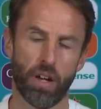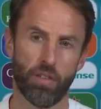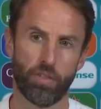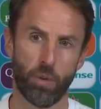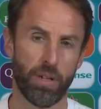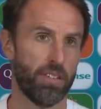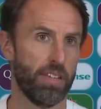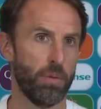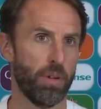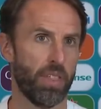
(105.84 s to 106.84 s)

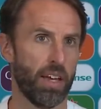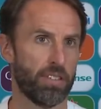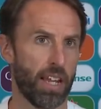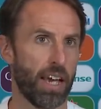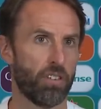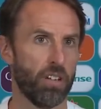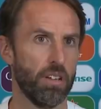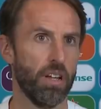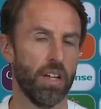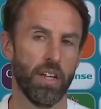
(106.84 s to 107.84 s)
fluidity with their selection.
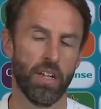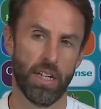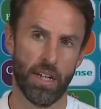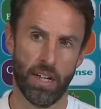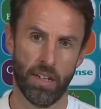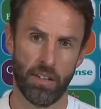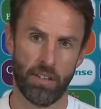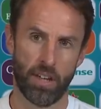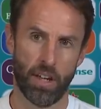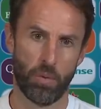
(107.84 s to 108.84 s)
And
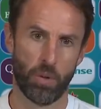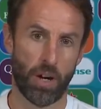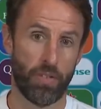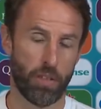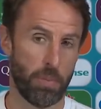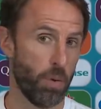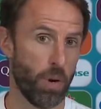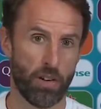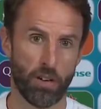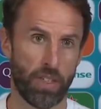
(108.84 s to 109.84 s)
we'll have to be
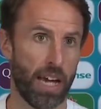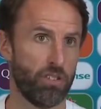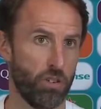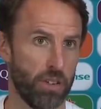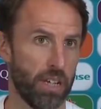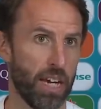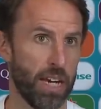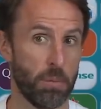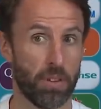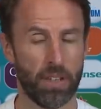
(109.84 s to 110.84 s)
aware of that during the
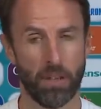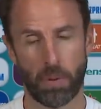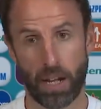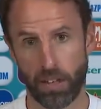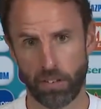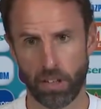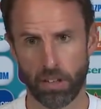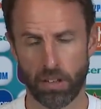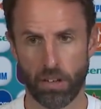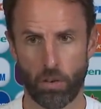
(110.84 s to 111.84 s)
game. I think the players
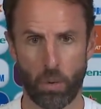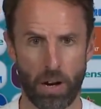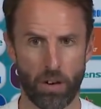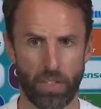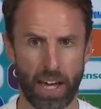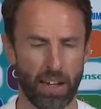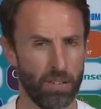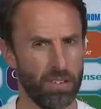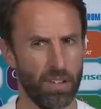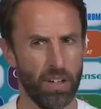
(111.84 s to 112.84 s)
are aware of that.
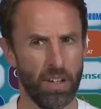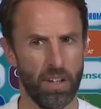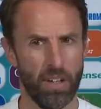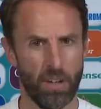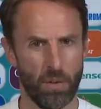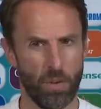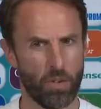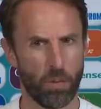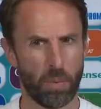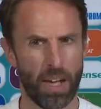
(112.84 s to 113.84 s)
And we've
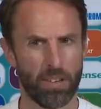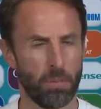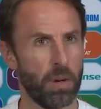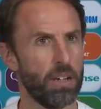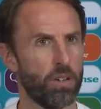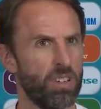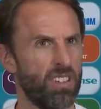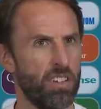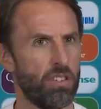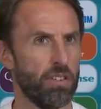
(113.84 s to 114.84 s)
got players that make good
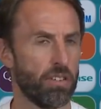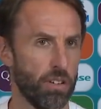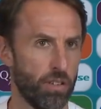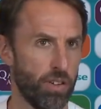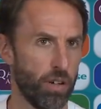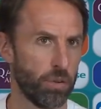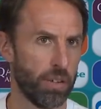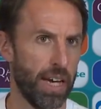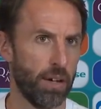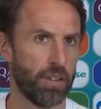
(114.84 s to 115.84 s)
decisions on the field
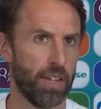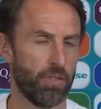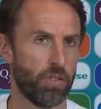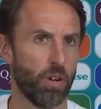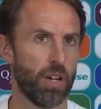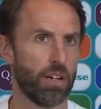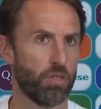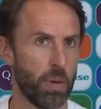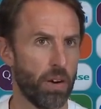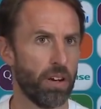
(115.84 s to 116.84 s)
now. They've got
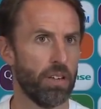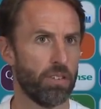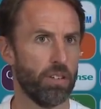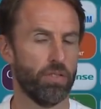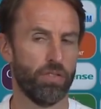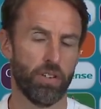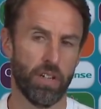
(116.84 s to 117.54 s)
experience of